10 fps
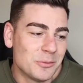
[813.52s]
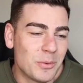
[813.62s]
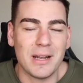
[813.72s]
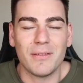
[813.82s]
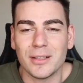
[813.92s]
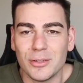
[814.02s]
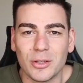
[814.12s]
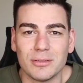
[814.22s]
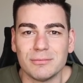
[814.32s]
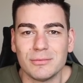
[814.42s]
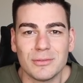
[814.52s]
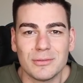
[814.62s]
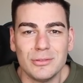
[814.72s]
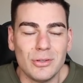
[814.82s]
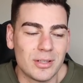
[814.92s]
whatever. You can
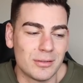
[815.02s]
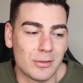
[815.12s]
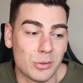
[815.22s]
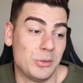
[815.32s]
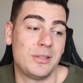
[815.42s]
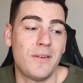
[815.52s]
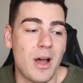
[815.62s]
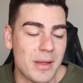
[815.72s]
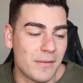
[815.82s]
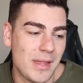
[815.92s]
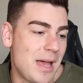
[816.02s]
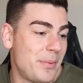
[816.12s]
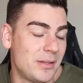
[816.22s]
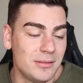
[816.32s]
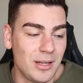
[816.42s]
you can crucify me for that,
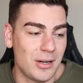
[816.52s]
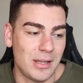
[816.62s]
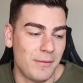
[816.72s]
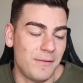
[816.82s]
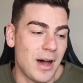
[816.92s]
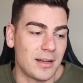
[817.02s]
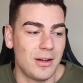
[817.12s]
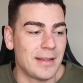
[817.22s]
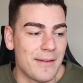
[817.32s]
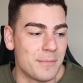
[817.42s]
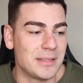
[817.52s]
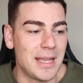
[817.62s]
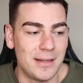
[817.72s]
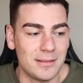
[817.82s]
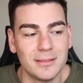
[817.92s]
but I don't give a fuck. I gave him a
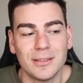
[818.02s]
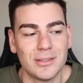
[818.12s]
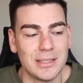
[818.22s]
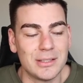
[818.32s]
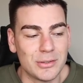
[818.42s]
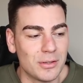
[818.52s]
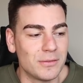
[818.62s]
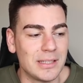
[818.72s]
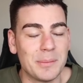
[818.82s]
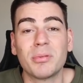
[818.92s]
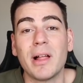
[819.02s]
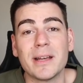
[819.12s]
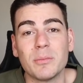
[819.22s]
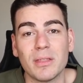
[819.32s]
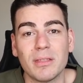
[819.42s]
ten because he deserved it, and he
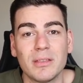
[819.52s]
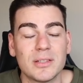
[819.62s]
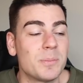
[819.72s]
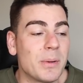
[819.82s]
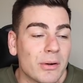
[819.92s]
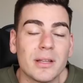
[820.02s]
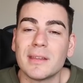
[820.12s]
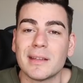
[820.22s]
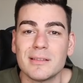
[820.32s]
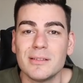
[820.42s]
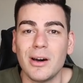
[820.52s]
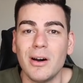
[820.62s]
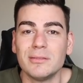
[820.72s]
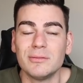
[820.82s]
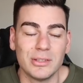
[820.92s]
played with the spirit that,
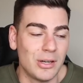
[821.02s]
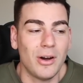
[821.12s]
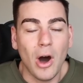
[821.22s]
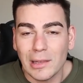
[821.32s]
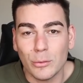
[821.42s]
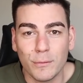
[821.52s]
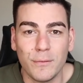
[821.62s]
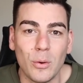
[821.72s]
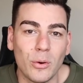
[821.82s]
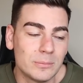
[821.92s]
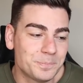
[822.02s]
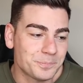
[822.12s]
you know, I look for.